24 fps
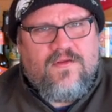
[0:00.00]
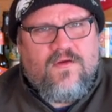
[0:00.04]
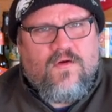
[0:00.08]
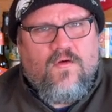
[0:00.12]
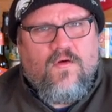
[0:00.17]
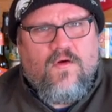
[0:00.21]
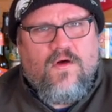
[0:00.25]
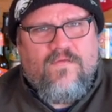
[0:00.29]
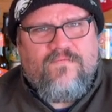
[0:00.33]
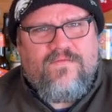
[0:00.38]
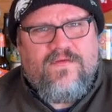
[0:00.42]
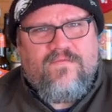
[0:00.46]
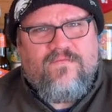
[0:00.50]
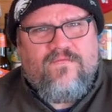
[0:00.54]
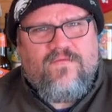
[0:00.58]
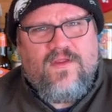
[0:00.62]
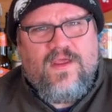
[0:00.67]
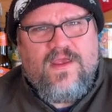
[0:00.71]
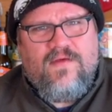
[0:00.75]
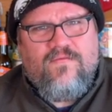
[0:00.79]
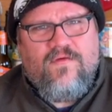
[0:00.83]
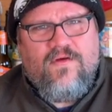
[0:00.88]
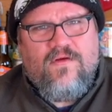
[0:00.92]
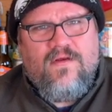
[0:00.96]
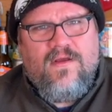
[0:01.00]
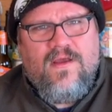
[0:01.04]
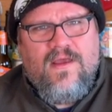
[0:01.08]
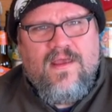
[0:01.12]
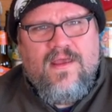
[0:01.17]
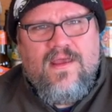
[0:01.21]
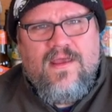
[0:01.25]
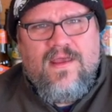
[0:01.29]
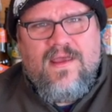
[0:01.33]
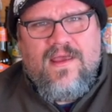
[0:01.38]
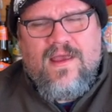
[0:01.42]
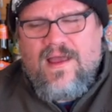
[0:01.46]
coffee flavor.
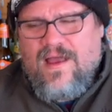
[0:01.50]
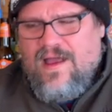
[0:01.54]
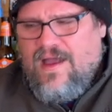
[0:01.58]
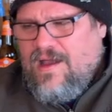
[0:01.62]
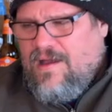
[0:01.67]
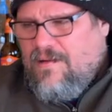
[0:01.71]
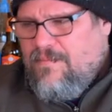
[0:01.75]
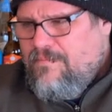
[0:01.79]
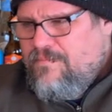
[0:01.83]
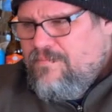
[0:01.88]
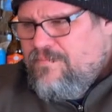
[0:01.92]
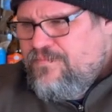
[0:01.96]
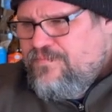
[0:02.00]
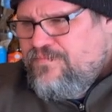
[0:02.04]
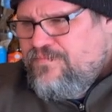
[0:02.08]
Um,